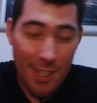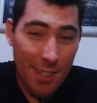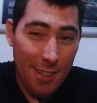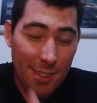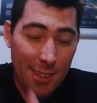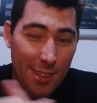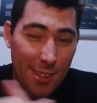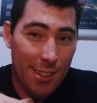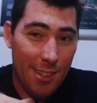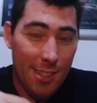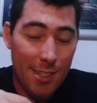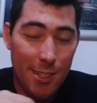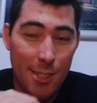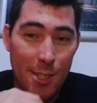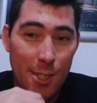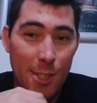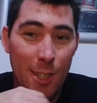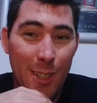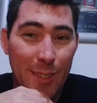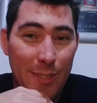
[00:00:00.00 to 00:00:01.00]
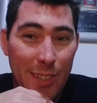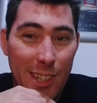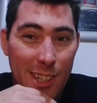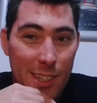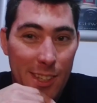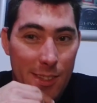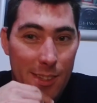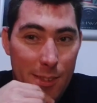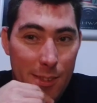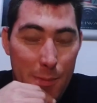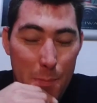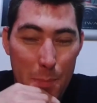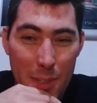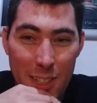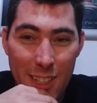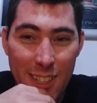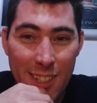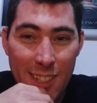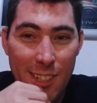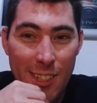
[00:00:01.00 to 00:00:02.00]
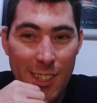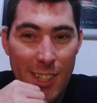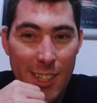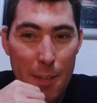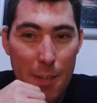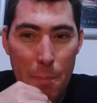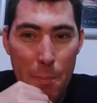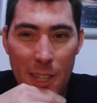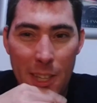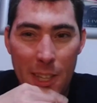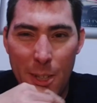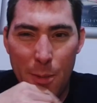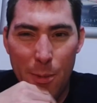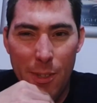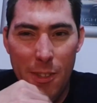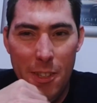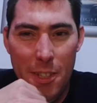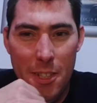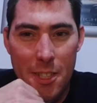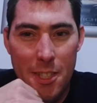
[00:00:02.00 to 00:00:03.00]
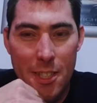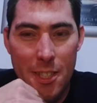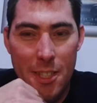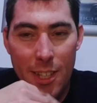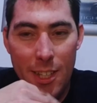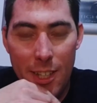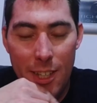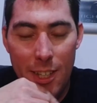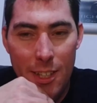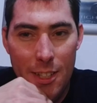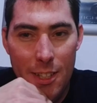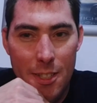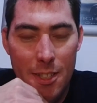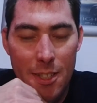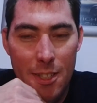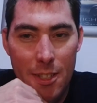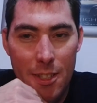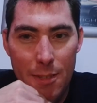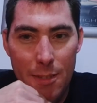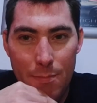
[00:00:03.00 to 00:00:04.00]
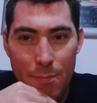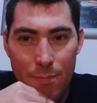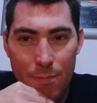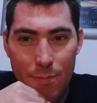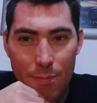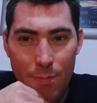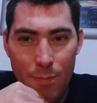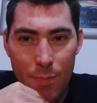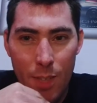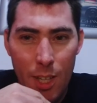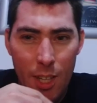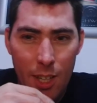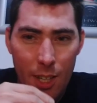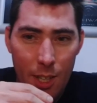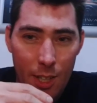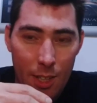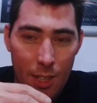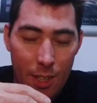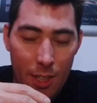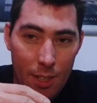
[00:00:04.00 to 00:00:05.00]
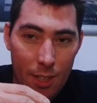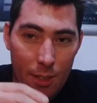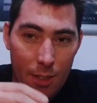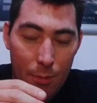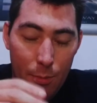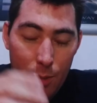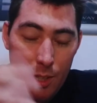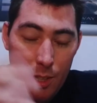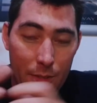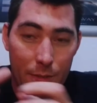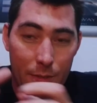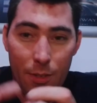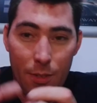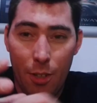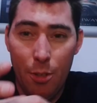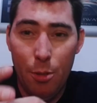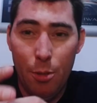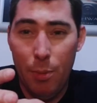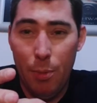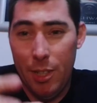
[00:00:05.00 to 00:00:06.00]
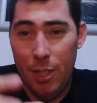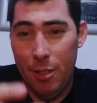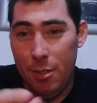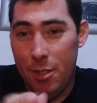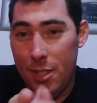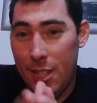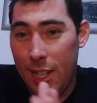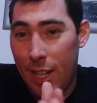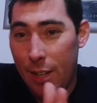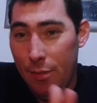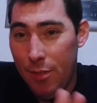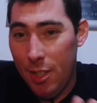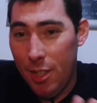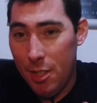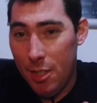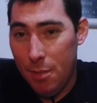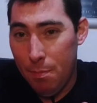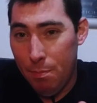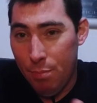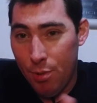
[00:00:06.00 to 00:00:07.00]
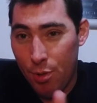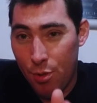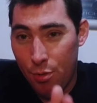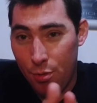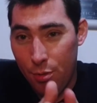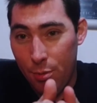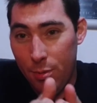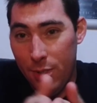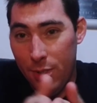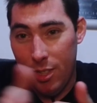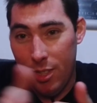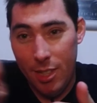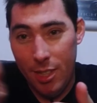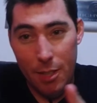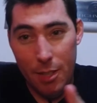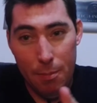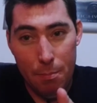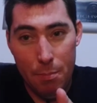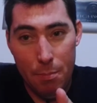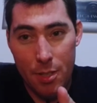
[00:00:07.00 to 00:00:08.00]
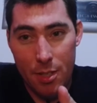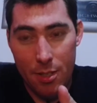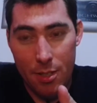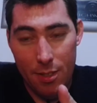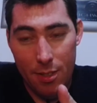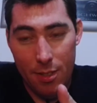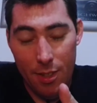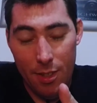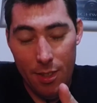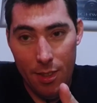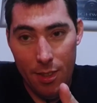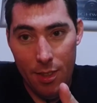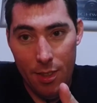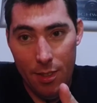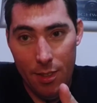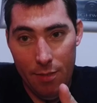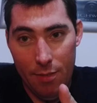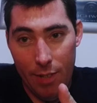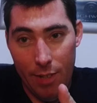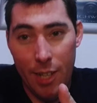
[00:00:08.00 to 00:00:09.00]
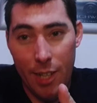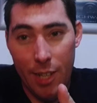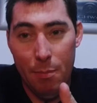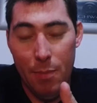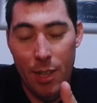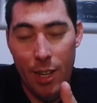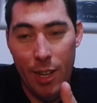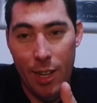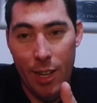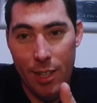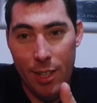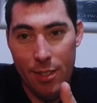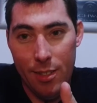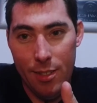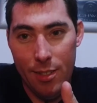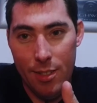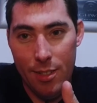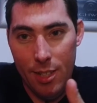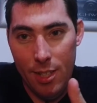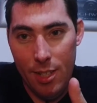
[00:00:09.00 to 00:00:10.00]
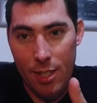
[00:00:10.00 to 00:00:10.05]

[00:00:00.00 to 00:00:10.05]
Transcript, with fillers: then there's sort of like the big nitpick with this. It's, um, well, on the wheels they have these protruding lips, right? And